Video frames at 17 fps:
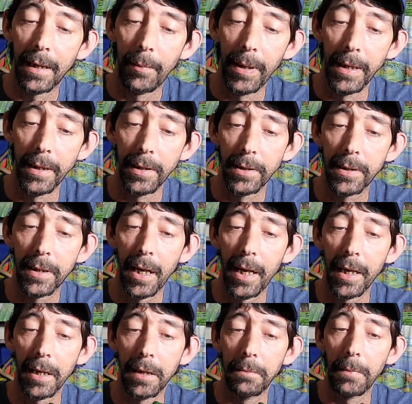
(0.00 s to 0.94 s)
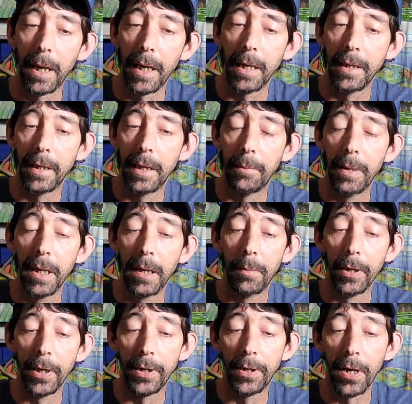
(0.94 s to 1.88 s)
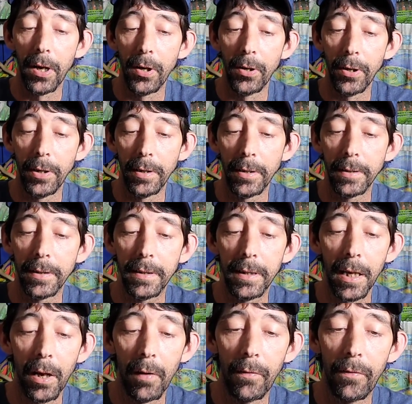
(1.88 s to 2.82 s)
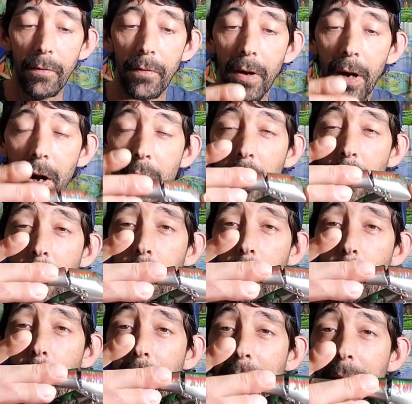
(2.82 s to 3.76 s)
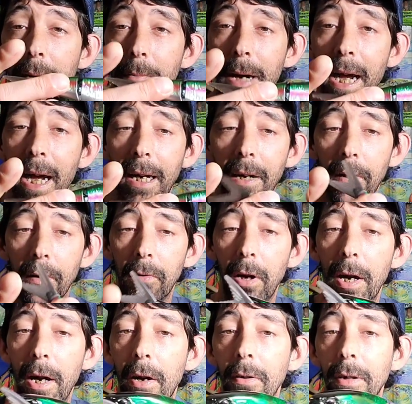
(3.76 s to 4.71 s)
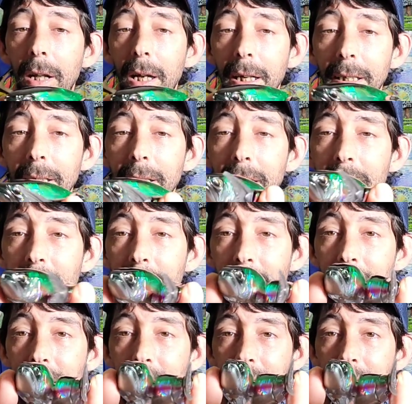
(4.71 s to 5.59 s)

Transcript: I mean, this thing is made to be able to turn itself all the way back around like that.